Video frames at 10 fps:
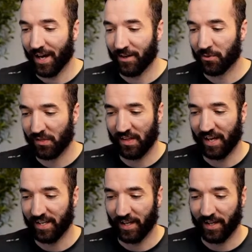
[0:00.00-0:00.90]
I don't see
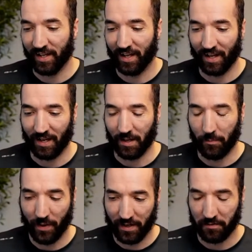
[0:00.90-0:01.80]
any
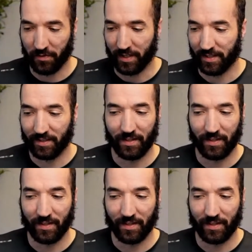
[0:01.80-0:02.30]
benefit.